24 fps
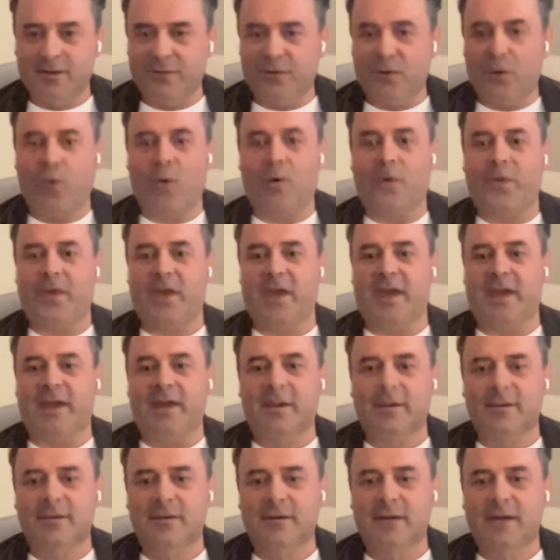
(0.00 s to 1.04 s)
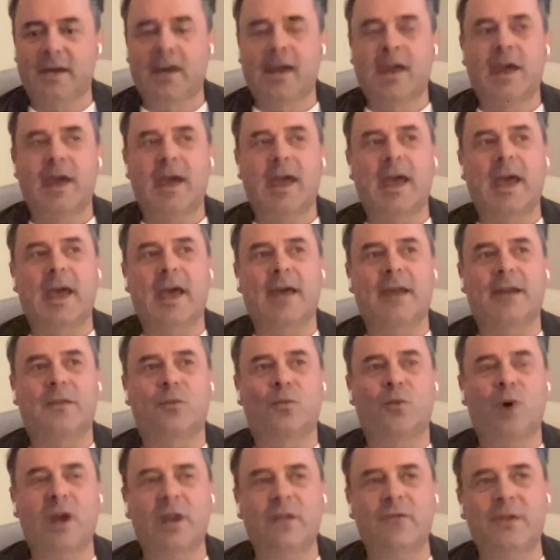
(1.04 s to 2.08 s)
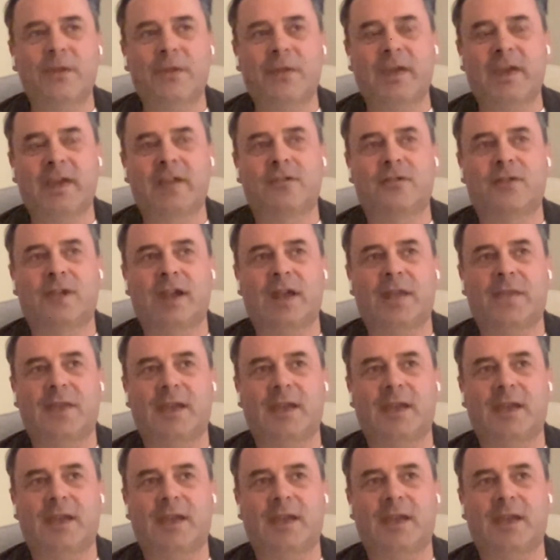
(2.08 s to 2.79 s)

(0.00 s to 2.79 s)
the whole thing. And one of the things that